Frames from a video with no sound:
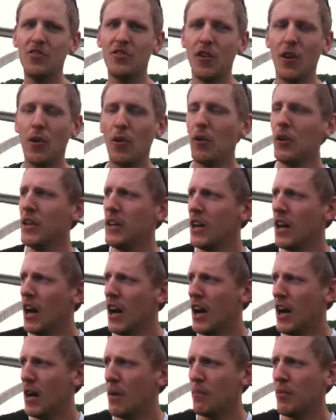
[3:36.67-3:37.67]
So
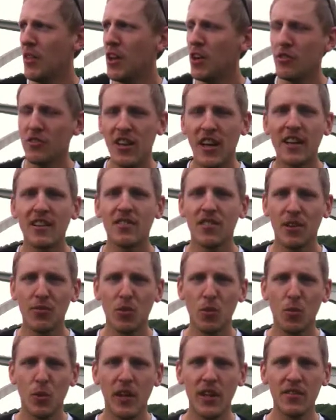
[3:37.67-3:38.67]
it'll take
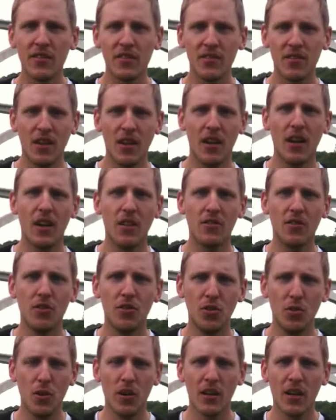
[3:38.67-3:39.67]
several weeks to
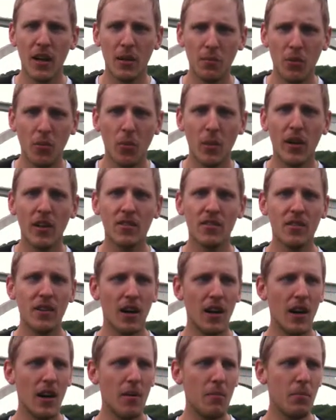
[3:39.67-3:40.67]
do it, a couple weeks,
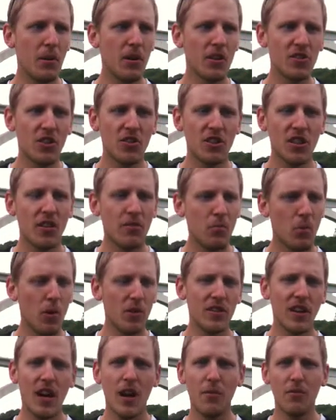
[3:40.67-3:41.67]
but it'll just give
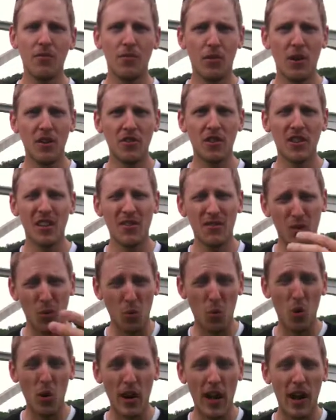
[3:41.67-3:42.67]
more time for us to give
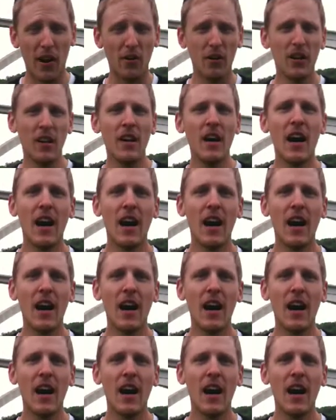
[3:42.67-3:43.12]
the word out,